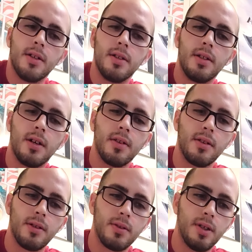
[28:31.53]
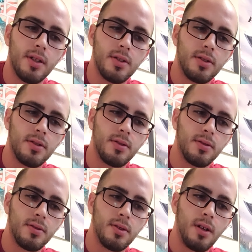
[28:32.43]
The other
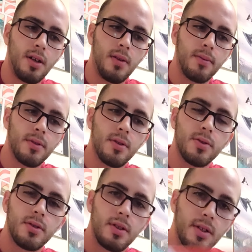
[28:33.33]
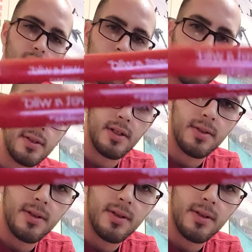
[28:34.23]
location, closer to downtown